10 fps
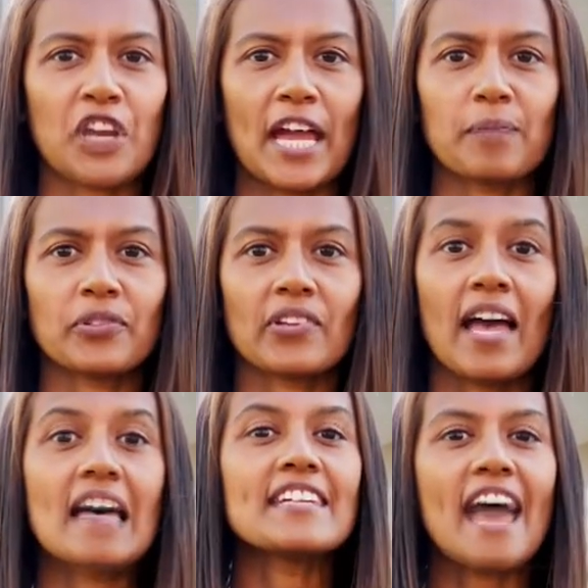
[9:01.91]
James.
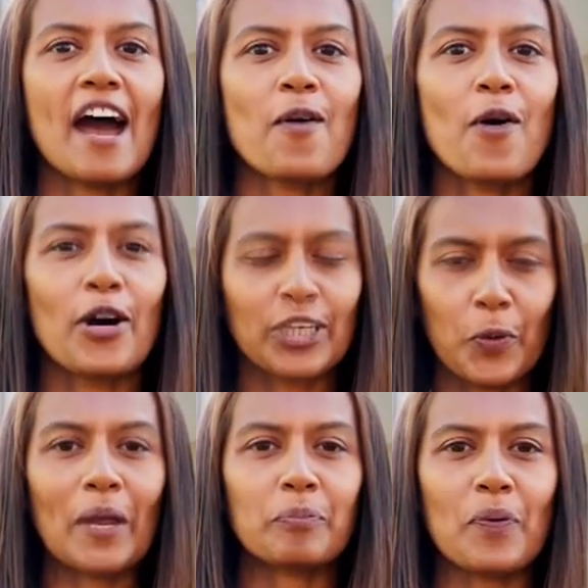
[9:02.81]
And now, a
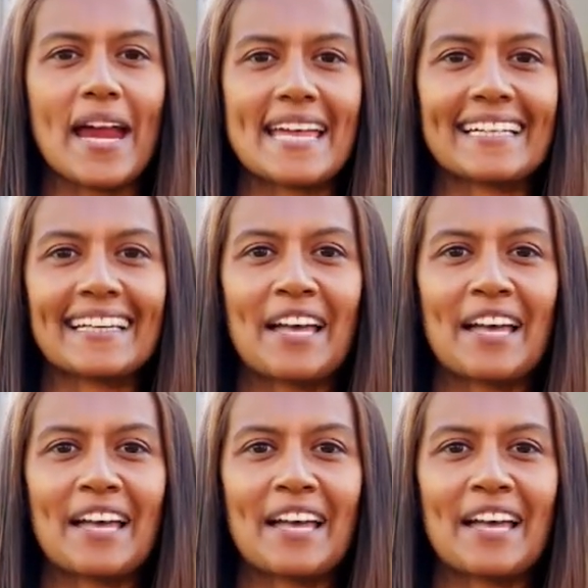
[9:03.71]
quick break.